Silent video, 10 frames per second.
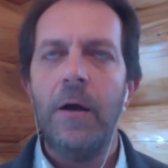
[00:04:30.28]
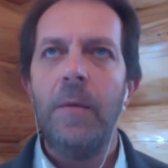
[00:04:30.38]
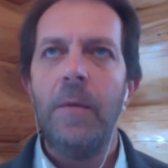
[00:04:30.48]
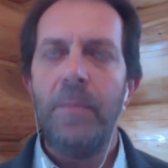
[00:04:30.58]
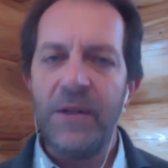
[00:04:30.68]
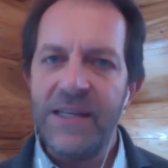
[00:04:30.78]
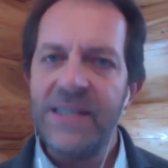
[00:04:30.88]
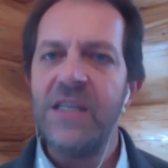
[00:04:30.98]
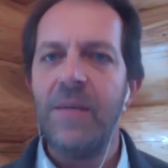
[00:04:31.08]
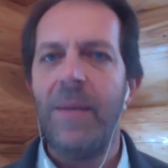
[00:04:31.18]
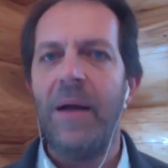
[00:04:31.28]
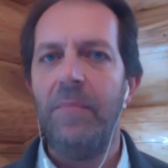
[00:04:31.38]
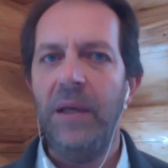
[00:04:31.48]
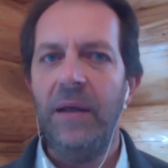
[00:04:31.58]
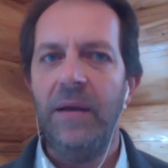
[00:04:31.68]
But this is about
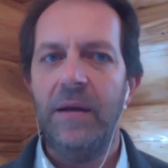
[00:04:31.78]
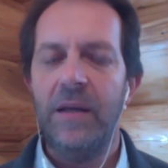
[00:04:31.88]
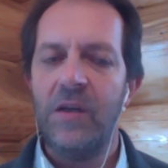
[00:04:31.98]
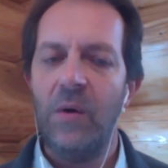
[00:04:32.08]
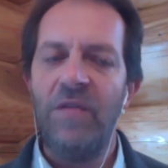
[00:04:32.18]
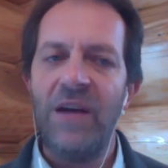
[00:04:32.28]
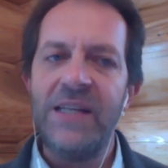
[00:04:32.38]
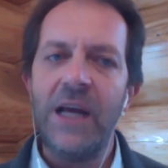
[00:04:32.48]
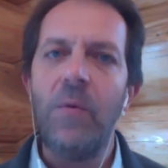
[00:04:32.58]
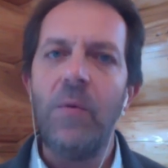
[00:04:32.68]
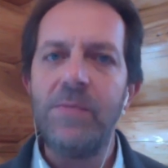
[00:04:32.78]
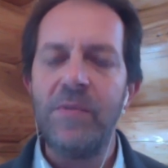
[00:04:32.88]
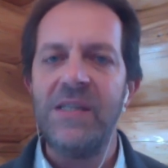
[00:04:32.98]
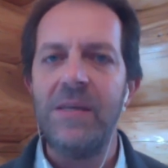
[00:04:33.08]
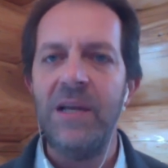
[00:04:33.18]
me. So if I take
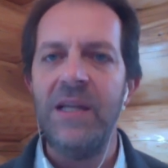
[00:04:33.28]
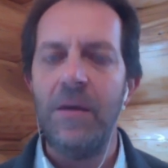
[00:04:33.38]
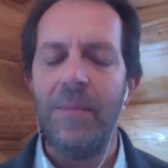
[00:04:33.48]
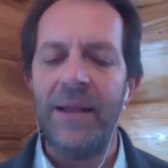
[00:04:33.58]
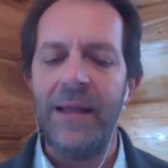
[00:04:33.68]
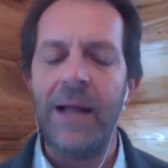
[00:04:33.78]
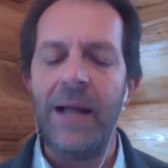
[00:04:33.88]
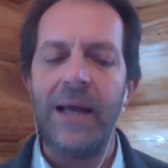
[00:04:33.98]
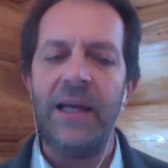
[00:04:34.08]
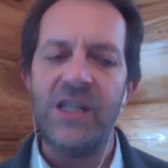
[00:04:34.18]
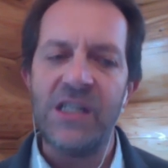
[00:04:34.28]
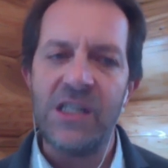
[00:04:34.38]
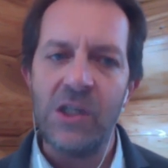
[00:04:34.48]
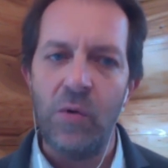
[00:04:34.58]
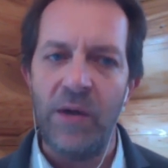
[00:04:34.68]
responsibility about that, I can just
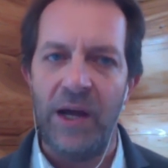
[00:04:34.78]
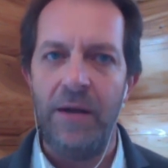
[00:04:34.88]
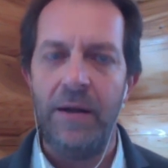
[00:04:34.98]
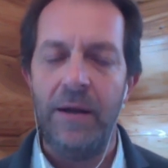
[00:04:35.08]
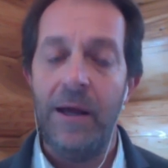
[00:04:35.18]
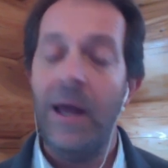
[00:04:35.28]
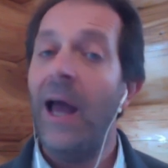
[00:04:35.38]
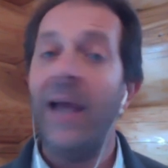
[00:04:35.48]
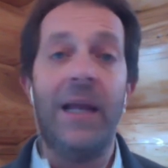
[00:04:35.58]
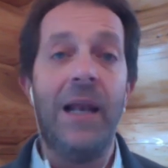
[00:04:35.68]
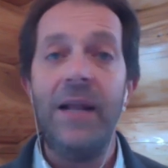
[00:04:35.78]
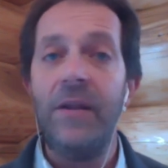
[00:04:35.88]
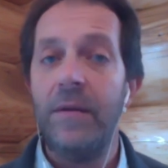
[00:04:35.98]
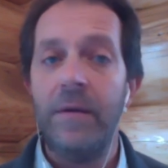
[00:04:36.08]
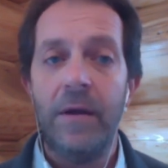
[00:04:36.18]
slow down. I can let
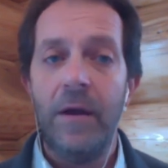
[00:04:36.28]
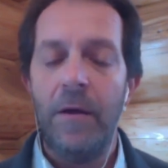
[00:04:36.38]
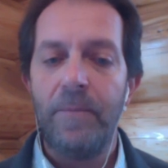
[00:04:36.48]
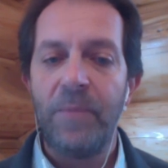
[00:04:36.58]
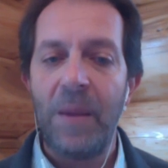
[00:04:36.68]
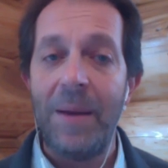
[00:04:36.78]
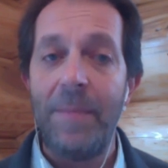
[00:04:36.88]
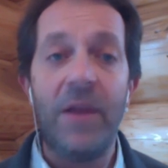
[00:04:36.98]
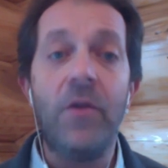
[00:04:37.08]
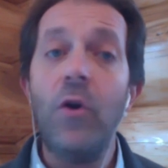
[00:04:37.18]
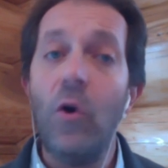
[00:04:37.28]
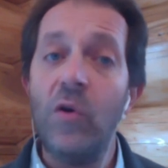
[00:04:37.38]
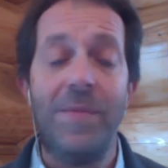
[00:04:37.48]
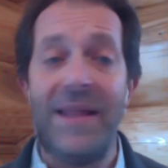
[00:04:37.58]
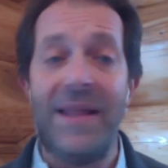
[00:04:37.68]
my partner knows
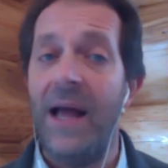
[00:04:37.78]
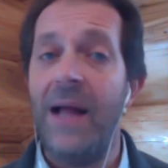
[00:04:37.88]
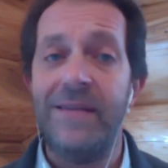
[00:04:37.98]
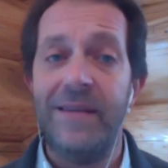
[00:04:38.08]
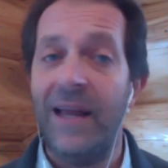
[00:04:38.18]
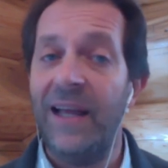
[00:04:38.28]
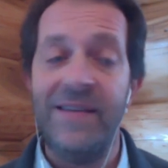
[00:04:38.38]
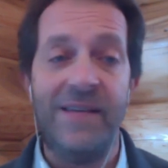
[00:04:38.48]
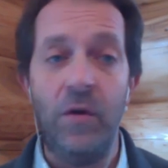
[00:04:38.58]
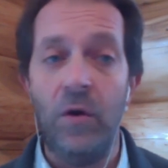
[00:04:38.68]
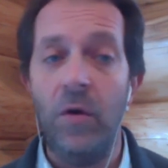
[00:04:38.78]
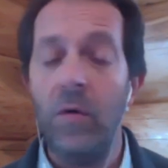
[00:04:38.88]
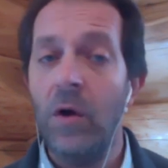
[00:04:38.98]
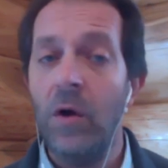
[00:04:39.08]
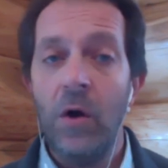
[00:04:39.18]
about that. And I can say, you know,
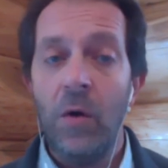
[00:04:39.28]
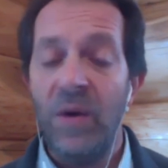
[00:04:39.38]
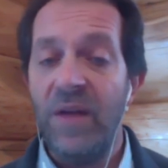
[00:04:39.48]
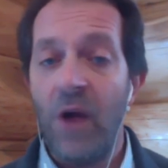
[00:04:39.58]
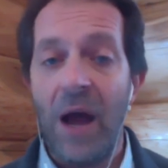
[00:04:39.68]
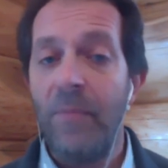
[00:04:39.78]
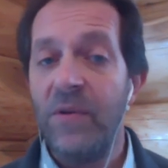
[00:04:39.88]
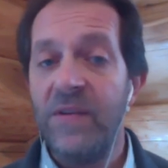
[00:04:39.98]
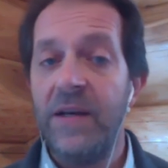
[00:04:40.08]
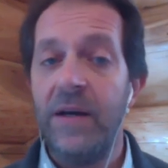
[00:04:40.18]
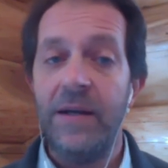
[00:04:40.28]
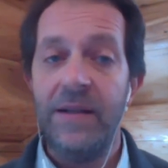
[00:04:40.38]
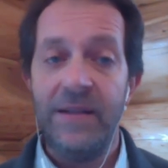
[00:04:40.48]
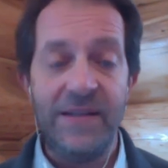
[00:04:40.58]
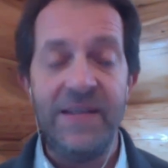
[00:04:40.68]
whatever happens here,
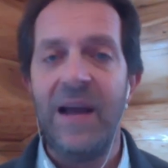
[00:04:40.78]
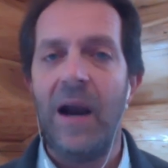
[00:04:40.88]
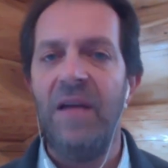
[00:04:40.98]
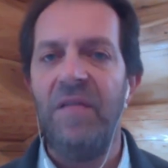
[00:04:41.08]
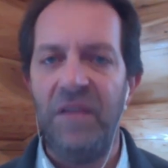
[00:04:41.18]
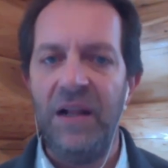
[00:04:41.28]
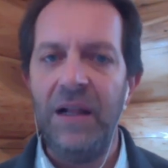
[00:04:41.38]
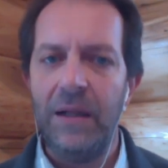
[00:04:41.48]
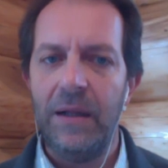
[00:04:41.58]
this is how I feel.